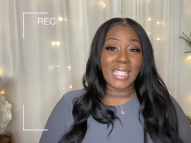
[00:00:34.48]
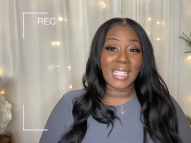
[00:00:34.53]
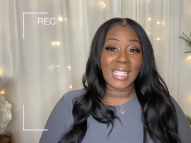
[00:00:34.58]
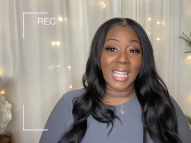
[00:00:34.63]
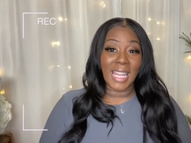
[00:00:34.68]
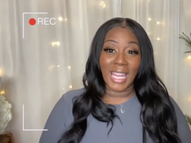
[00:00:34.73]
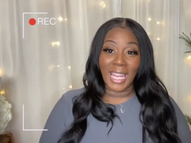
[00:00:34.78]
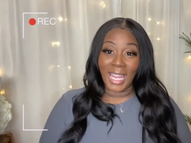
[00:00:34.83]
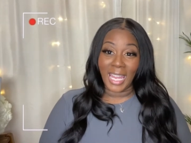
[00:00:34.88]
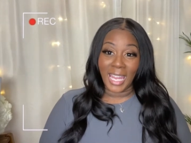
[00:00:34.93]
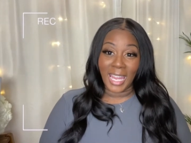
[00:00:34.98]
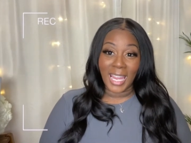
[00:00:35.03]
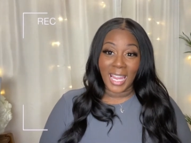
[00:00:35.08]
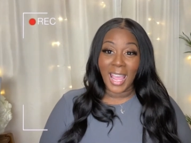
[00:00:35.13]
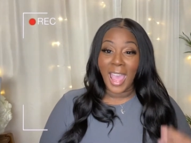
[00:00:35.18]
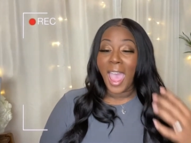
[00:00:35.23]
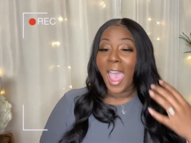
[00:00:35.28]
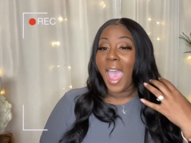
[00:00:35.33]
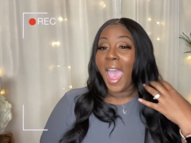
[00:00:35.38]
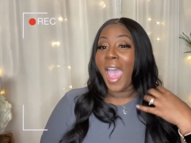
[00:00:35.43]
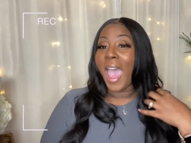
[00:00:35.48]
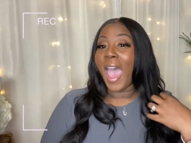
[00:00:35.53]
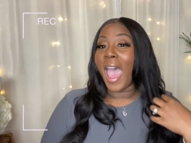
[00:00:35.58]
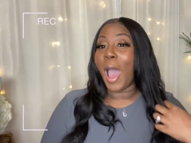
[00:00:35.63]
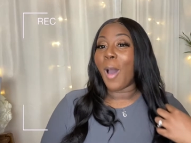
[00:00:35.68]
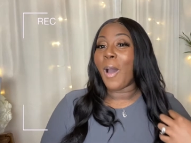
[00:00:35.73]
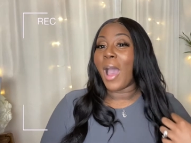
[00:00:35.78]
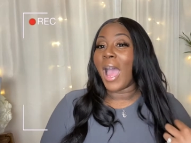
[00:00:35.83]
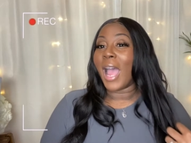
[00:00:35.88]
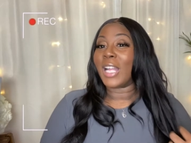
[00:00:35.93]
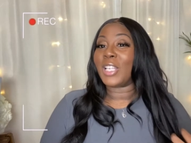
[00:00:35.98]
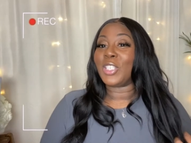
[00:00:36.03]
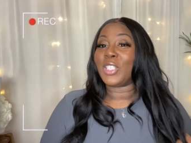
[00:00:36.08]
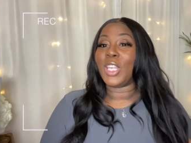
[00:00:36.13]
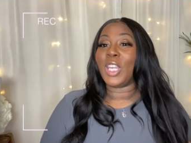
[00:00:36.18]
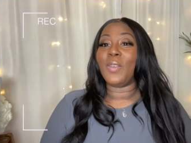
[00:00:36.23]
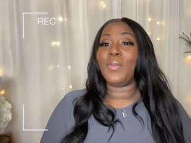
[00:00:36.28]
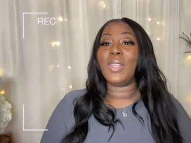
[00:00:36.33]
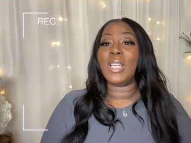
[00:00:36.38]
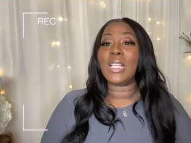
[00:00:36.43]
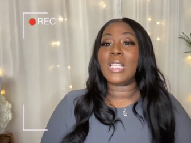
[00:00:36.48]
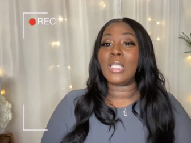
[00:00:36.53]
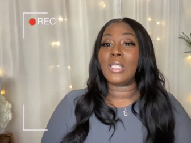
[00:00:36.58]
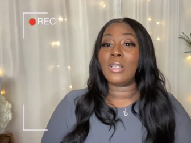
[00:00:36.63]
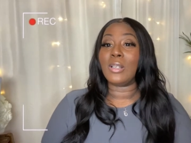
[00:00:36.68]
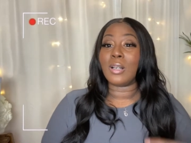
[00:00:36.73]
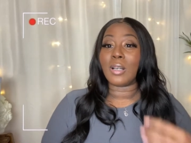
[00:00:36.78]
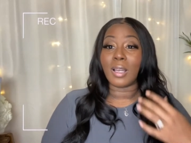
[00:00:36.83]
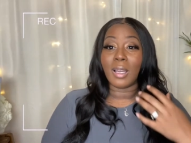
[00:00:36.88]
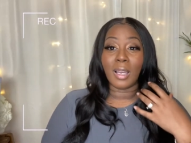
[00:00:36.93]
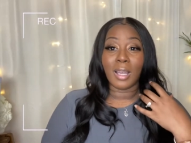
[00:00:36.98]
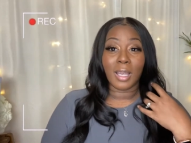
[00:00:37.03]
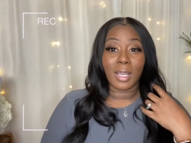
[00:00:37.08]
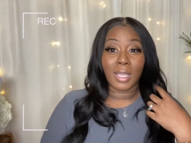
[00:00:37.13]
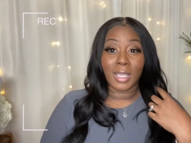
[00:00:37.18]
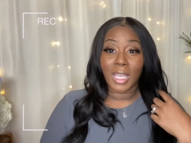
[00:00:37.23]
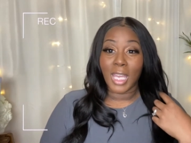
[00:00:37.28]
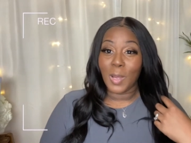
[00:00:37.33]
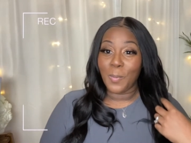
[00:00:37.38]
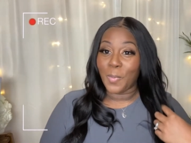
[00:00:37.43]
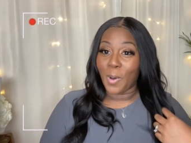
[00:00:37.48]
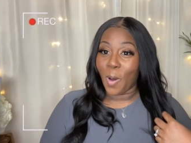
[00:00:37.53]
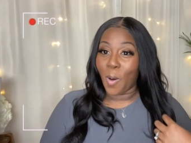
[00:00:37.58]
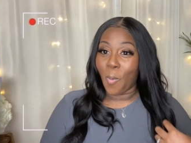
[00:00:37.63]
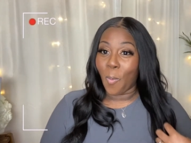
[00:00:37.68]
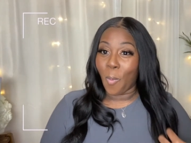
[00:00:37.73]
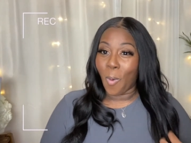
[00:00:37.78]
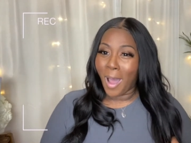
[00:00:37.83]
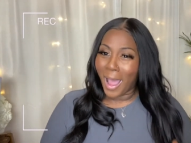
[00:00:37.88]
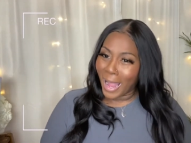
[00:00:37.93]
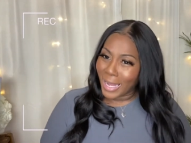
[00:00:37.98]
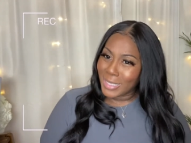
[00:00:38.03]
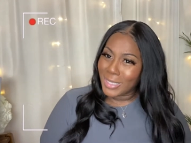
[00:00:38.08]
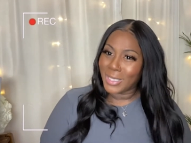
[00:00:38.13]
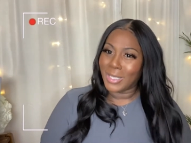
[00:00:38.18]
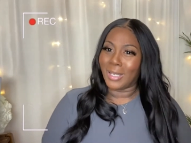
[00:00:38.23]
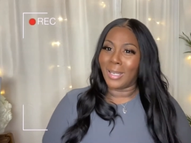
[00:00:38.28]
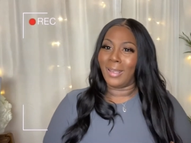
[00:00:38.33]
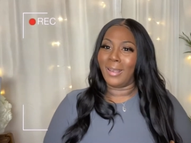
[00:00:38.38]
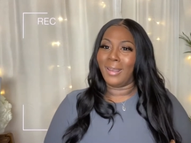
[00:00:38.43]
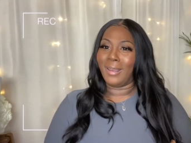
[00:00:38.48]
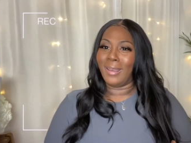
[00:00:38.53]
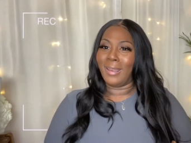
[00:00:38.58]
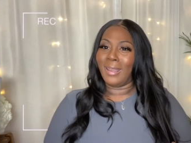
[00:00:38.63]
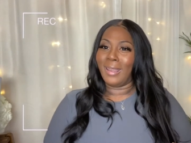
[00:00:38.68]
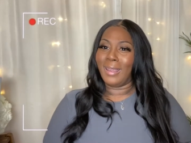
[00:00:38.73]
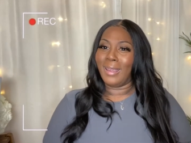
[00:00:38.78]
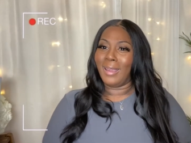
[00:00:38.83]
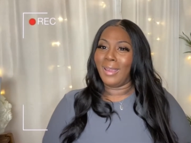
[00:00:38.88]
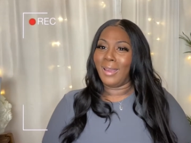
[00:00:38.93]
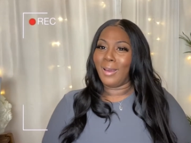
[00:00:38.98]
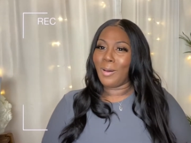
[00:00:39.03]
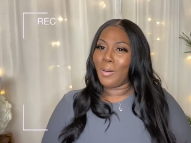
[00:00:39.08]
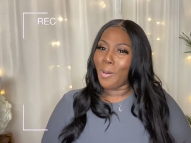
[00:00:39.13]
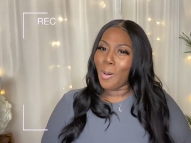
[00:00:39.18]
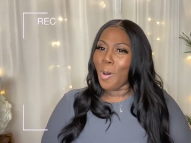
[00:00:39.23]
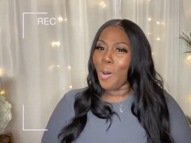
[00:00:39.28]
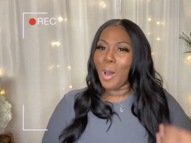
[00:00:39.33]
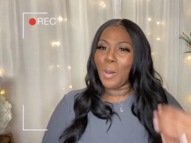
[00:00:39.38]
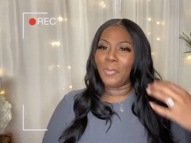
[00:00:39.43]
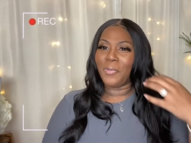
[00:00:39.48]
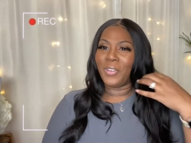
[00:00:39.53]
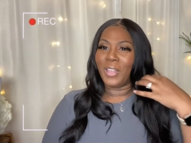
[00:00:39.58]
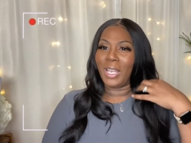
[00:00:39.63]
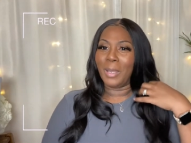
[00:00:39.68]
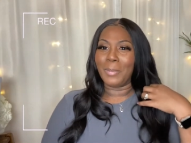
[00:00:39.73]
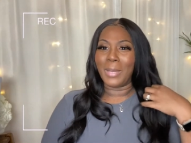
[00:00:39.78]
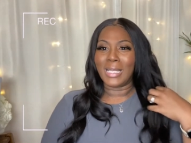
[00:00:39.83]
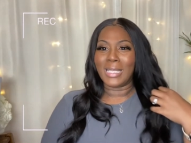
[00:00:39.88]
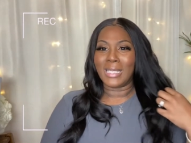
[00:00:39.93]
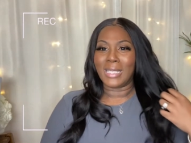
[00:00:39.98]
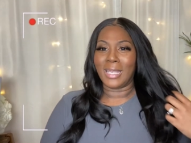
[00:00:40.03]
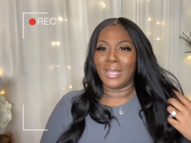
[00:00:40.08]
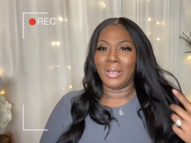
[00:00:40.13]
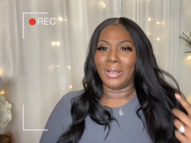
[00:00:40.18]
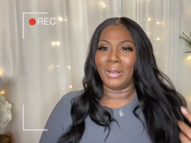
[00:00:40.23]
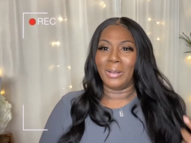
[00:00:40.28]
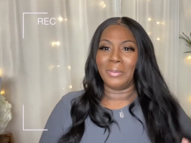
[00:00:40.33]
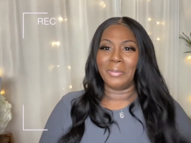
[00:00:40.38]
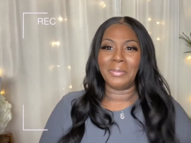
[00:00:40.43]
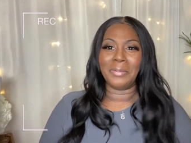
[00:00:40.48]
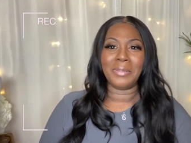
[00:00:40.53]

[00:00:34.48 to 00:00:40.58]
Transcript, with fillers: seeing how I achieved this look, keep on watching. Oh, I'm feeling myself.